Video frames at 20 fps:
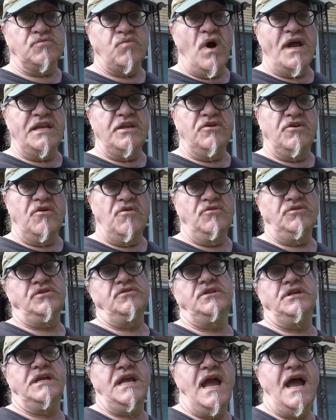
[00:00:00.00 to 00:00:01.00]
when you go to
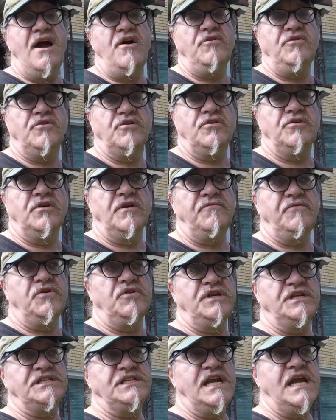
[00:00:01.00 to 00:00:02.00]
the counter, if you're
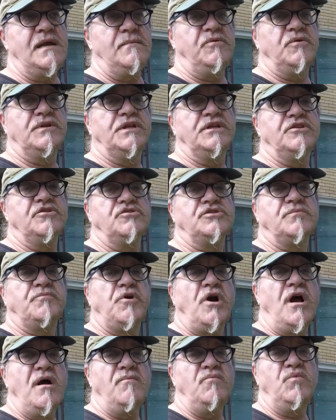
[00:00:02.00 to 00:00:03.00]
disabled and there's a
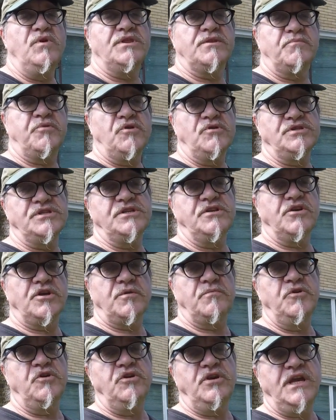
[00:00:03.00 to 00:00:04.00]
problem with the person you're
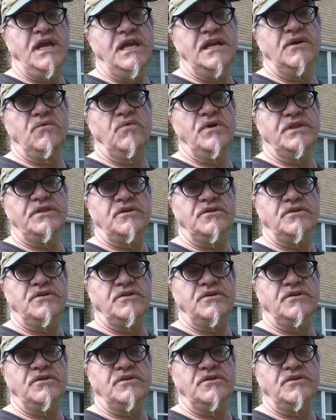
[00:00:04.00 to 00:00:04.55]
communicating with,